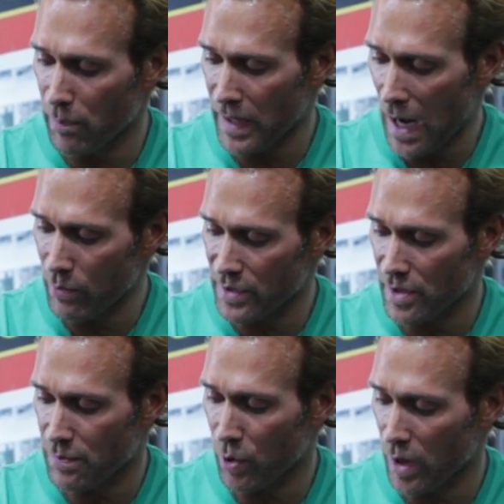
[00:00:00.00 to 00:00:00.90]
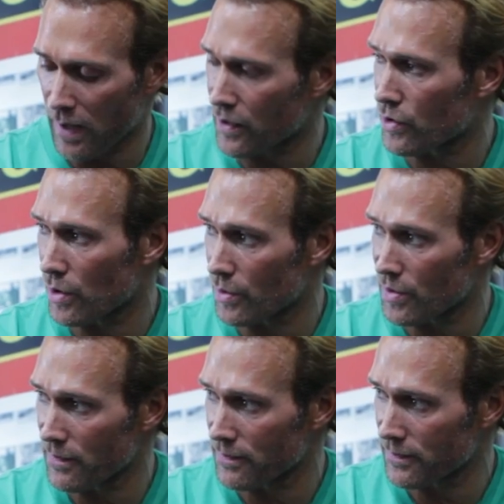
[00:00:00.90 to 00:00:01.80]
but I would just pull off the shoes.
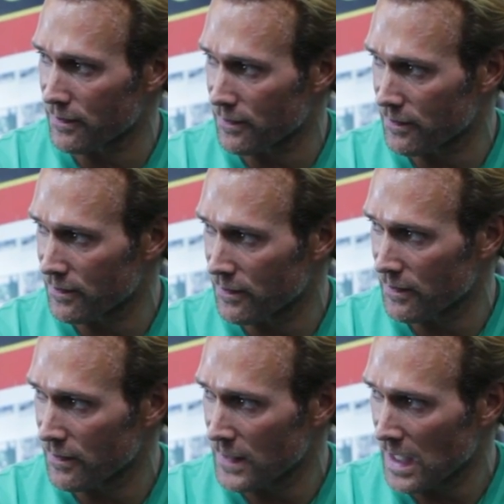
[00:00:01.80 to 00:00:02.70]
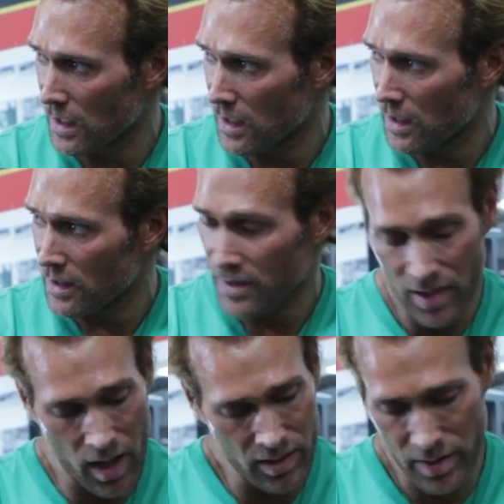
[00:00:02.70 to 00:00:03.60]
Socks.
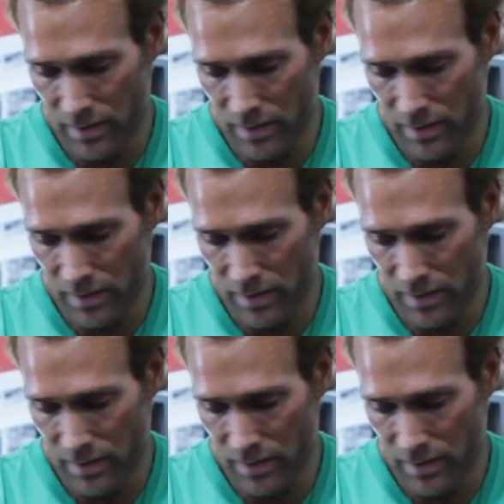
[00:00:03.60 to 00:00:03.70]
Socks